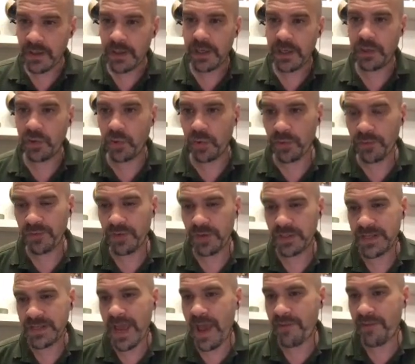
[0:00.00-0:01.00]
in order for it
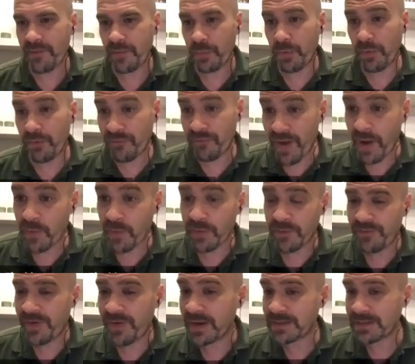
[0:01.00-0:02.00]
to have a profound
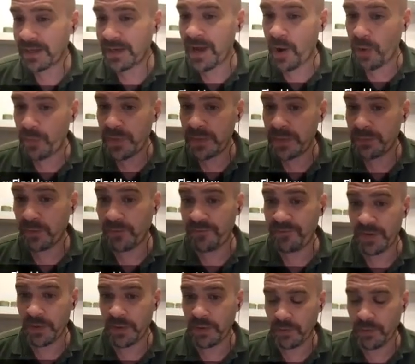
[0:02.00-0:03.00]
effect on how people
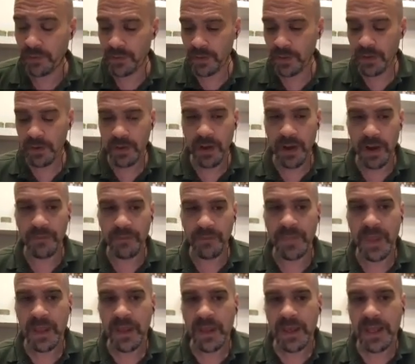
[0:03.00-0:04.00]
feel.
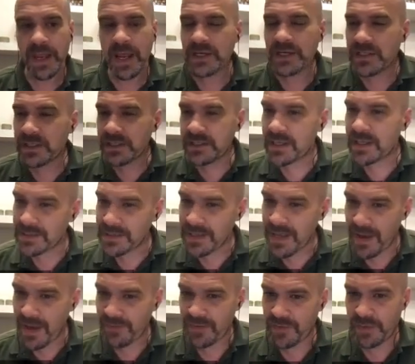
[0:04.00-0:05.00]
It actually doesn't
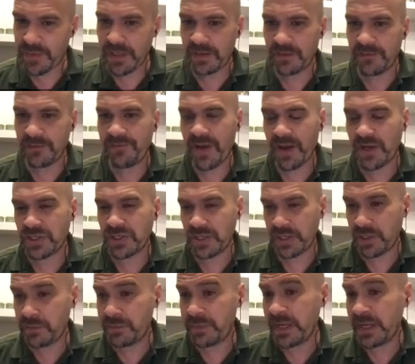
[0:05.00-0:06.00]
have to be an infection. It
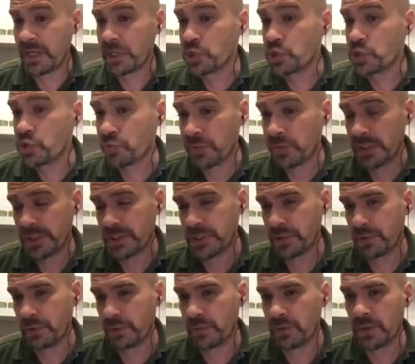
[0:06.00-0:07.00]
can be injury
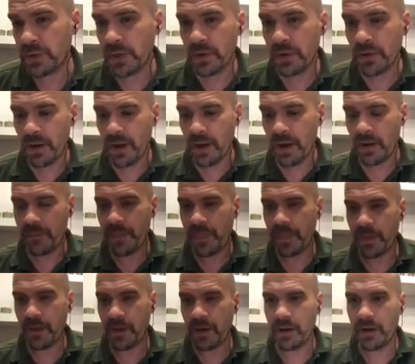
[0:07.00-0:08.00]
too,
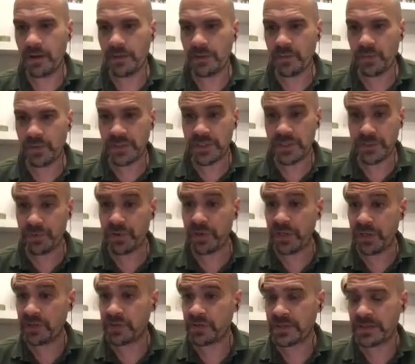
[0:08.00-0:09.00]
which is
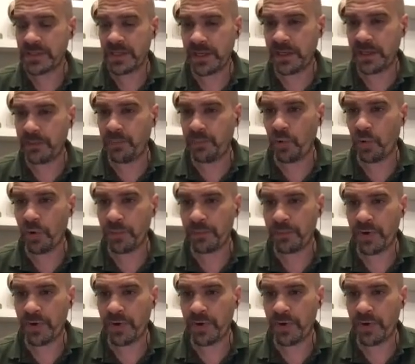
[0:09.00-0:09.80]
pretty interesting and important